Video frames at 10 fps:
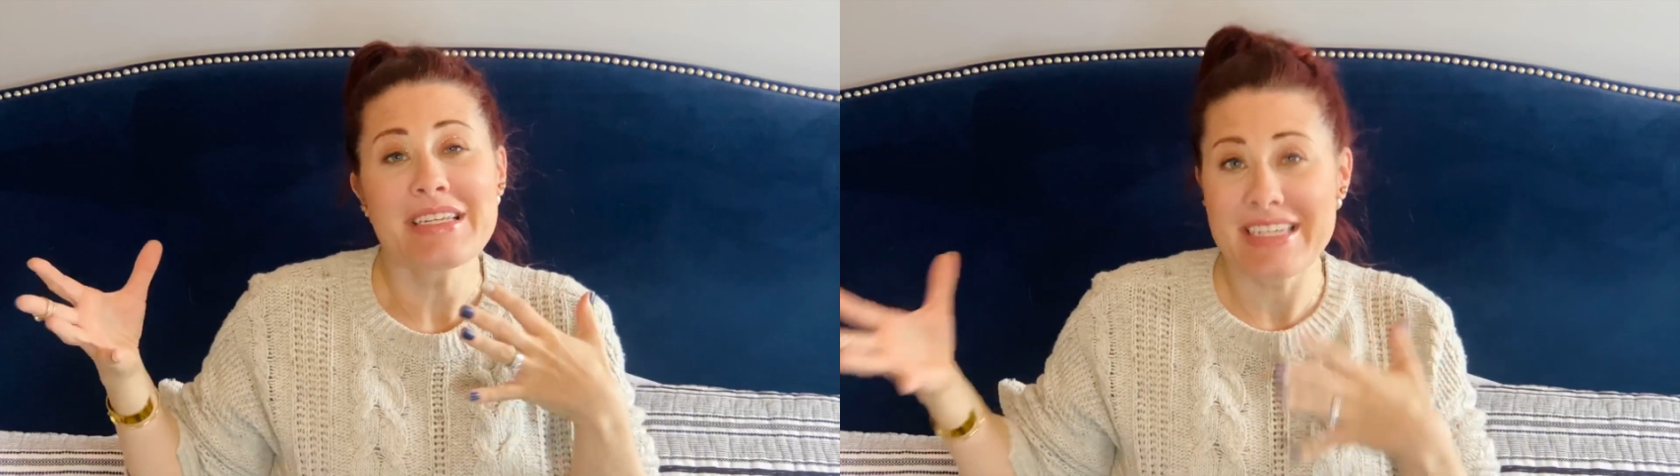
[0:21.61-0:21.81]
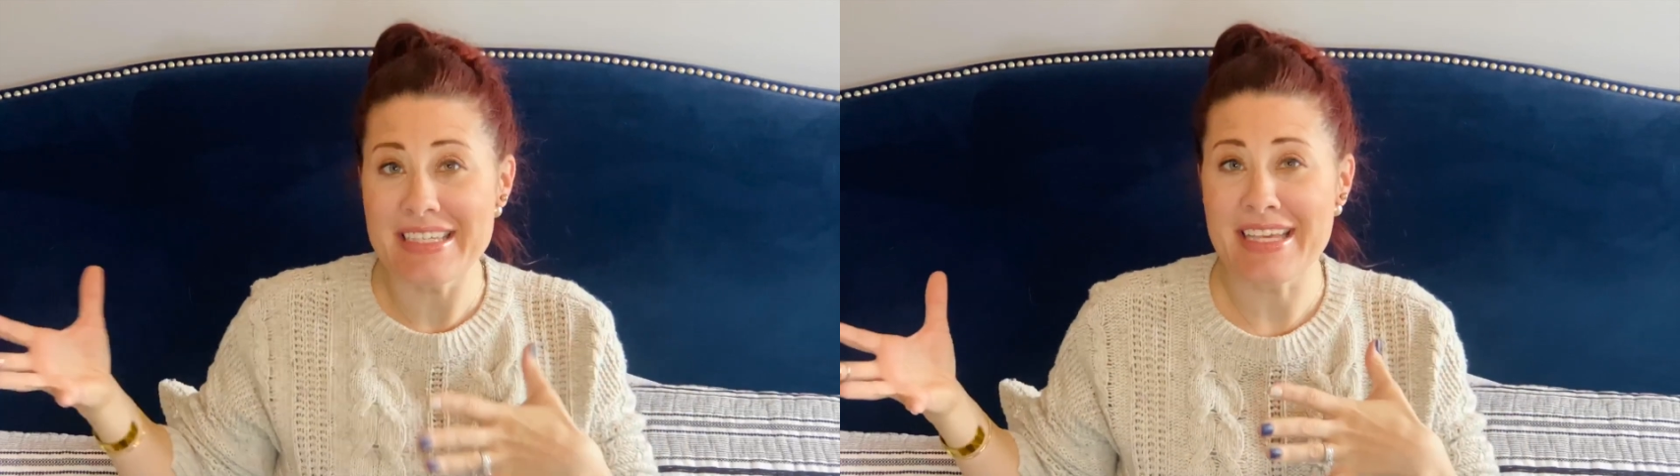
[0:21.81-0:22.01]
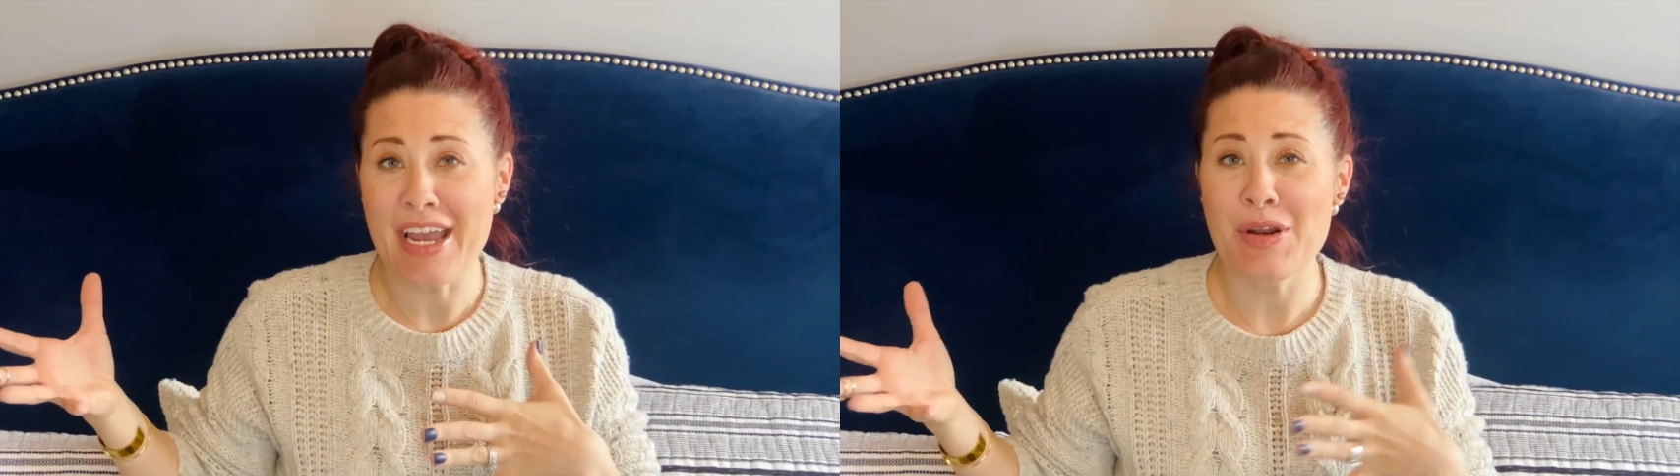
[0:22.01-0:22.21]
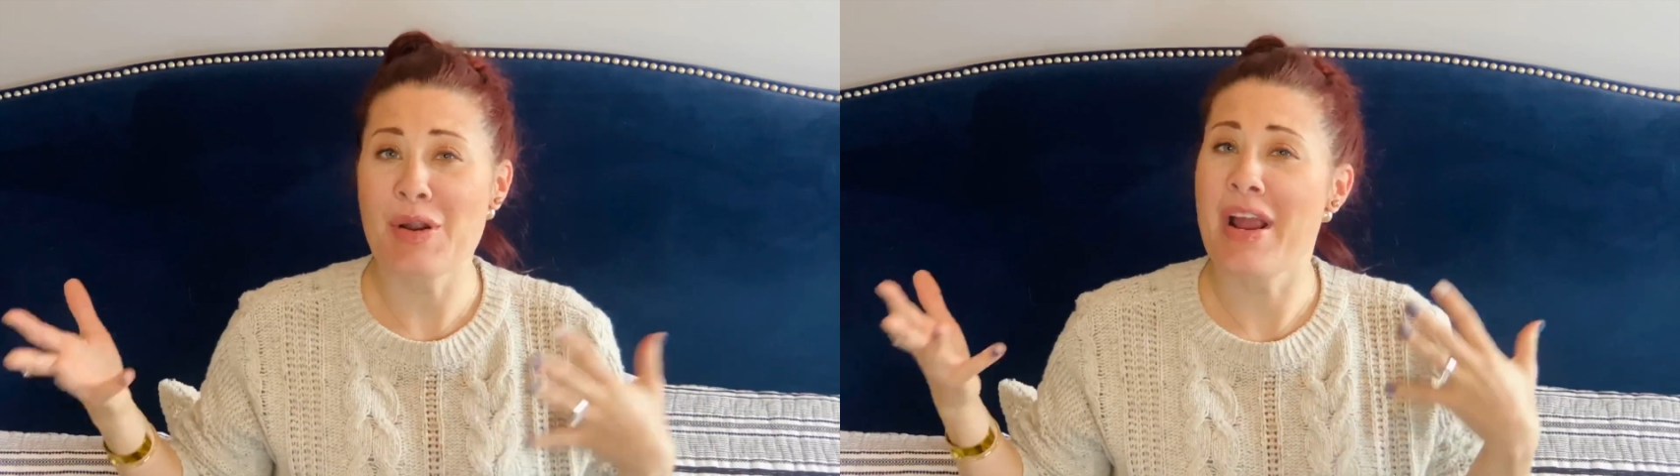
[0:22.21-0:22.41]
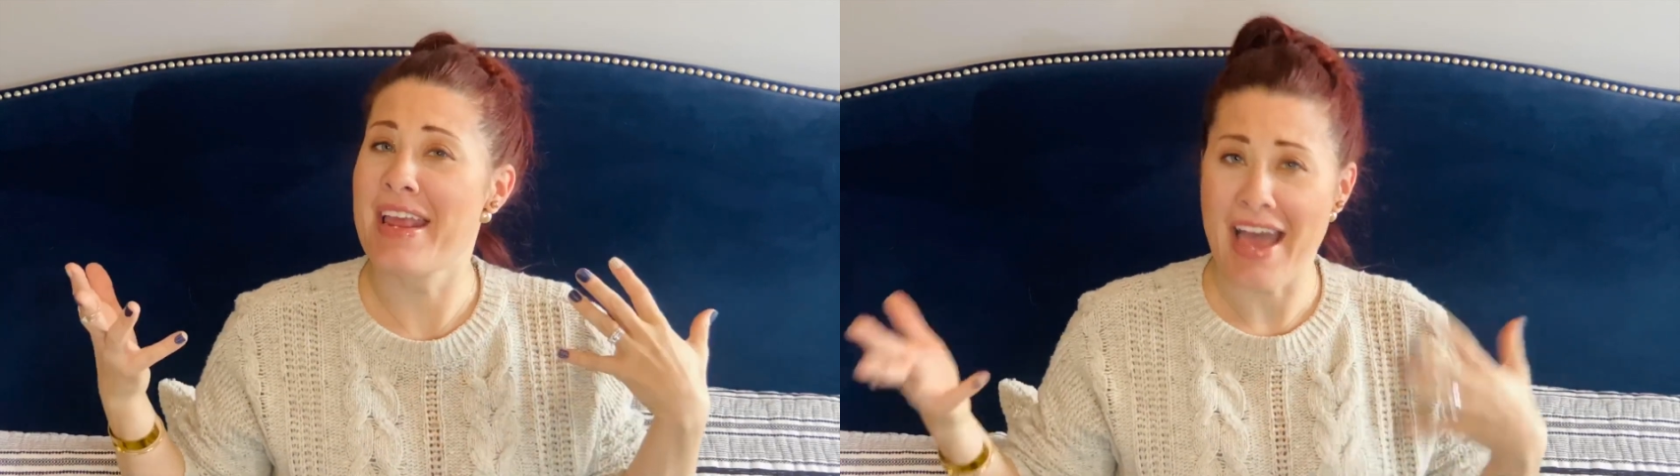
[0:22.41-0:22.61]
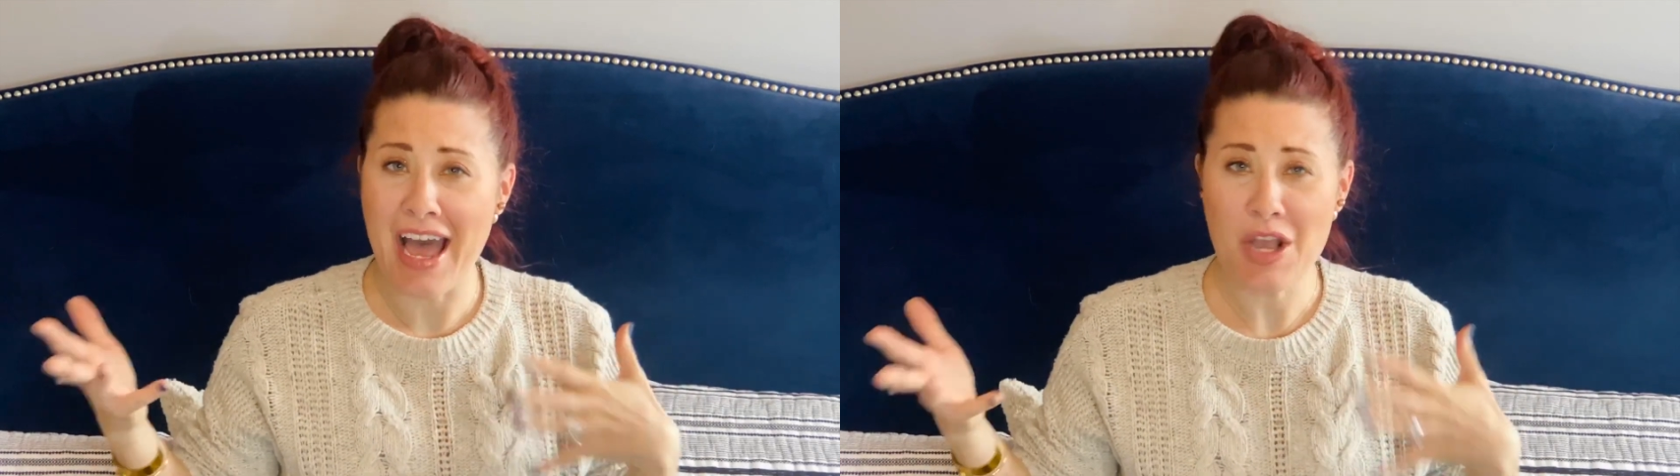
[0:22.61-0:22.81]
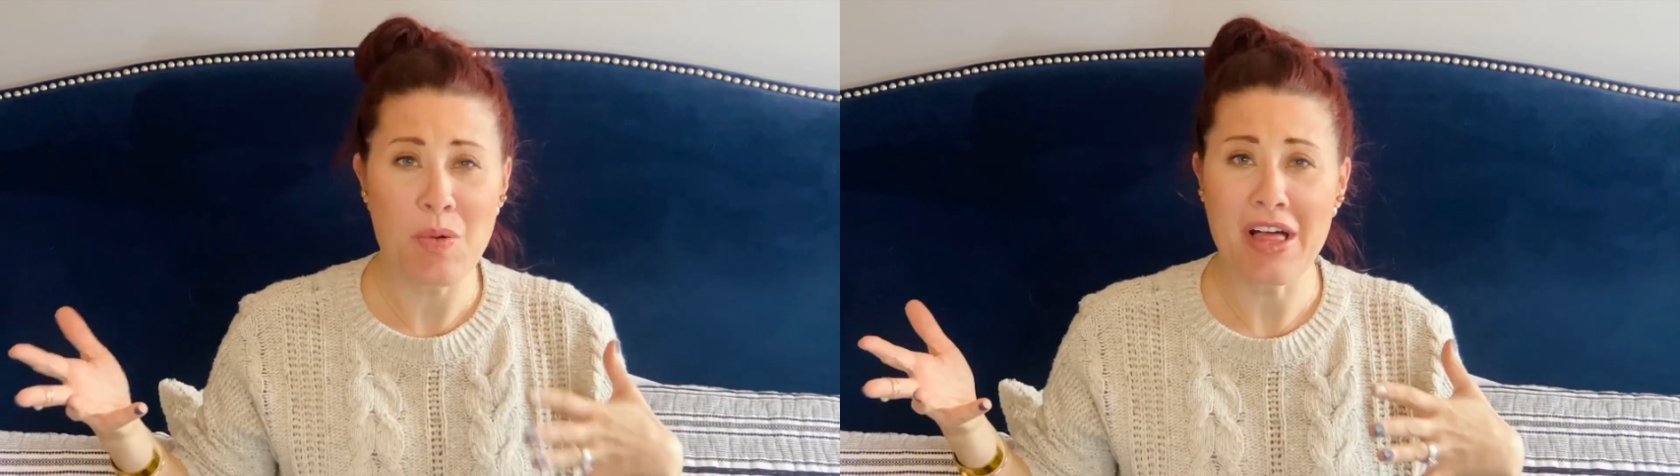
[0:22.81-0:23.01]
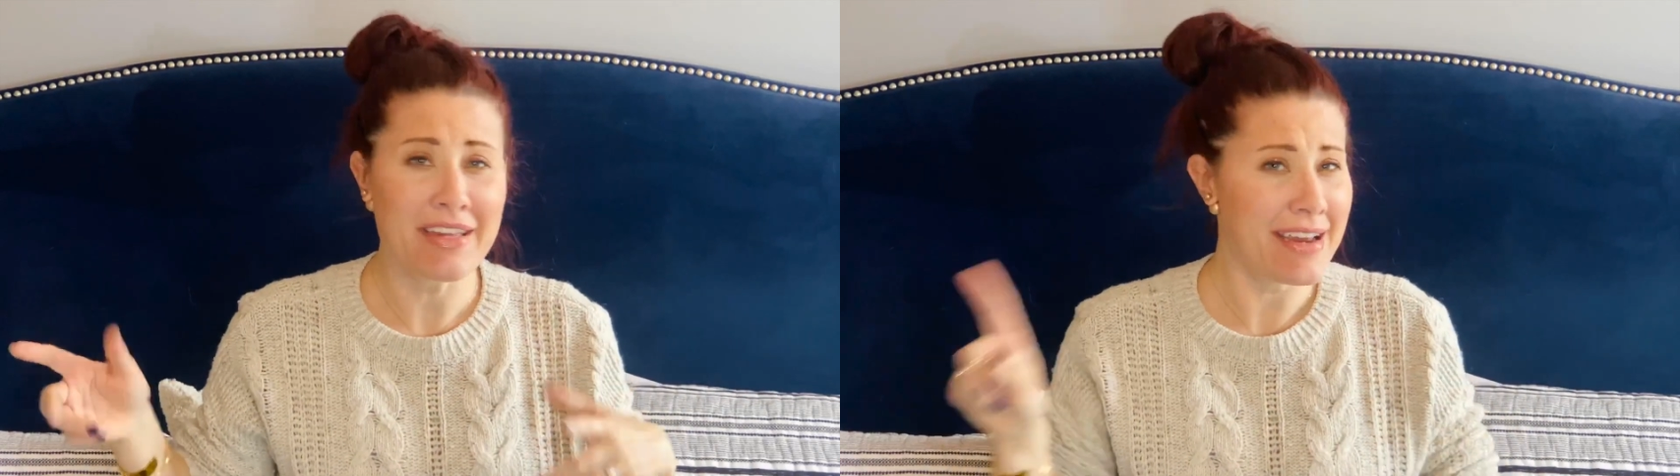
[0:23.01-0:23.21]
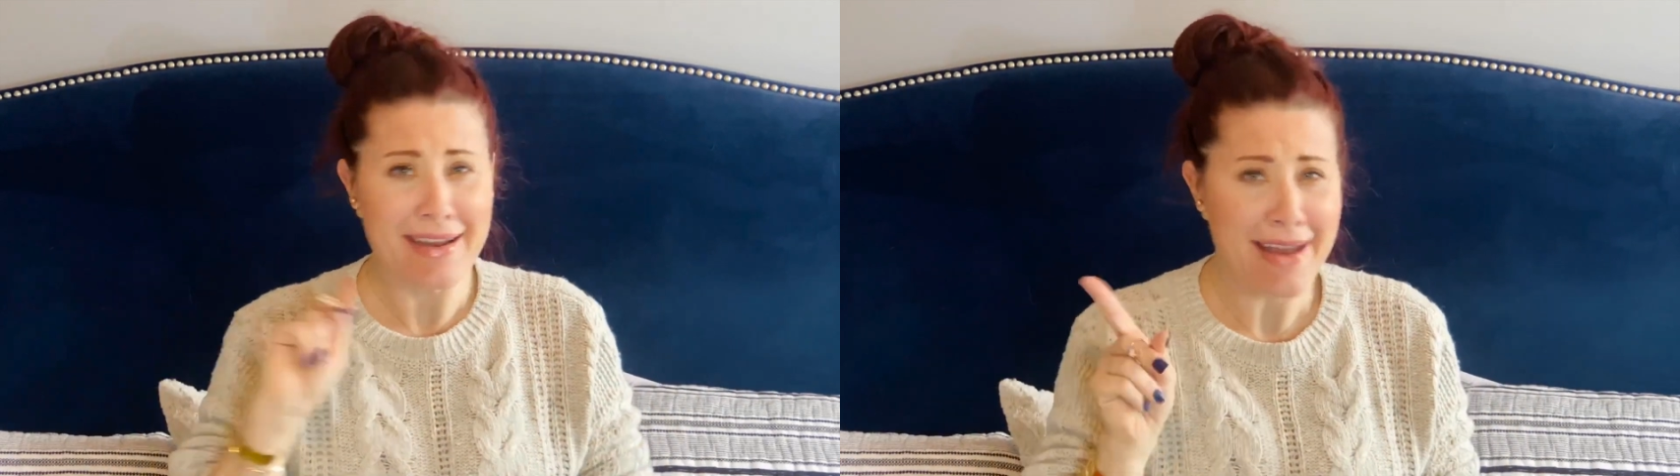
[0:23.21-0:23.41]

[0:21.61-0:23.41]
designer and high quality,